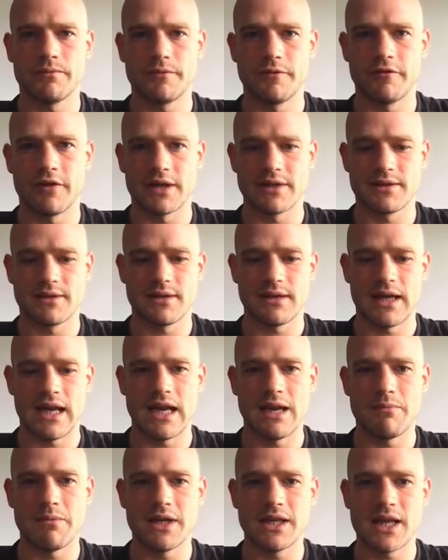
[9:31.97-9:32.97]
that
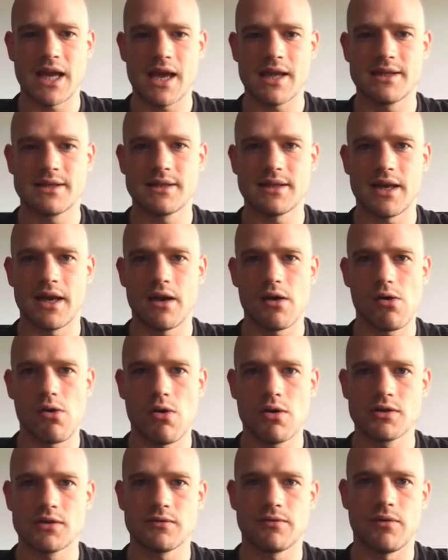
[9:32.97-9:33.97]
eliminates
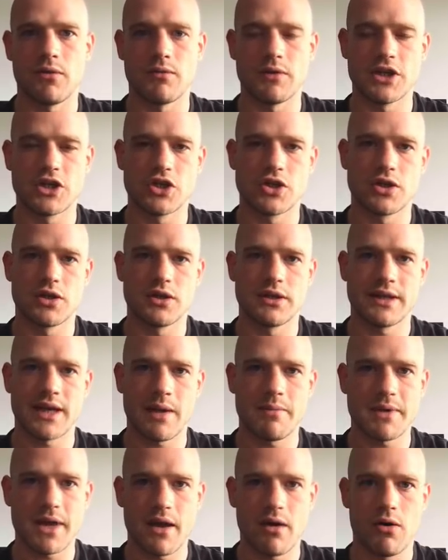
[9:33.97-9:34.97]

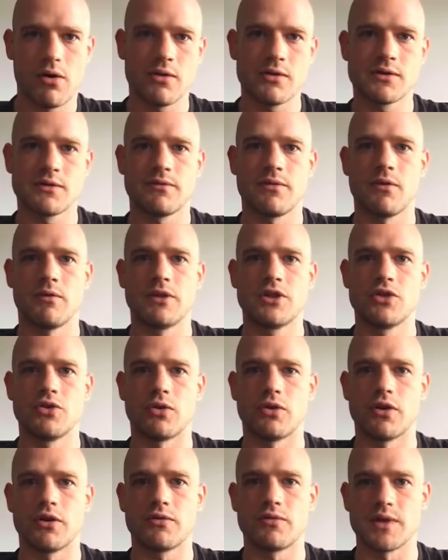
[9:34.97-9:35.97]
type errors for which you're
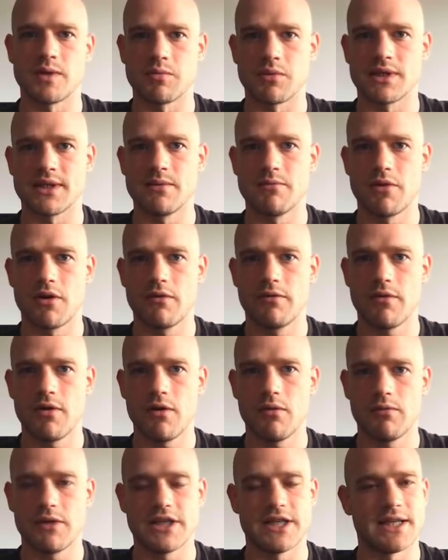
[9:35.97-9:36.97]
not responsible for,
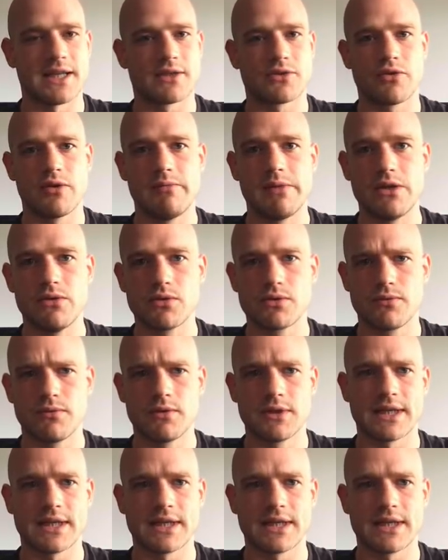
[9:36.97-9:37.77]
which is extremely useful.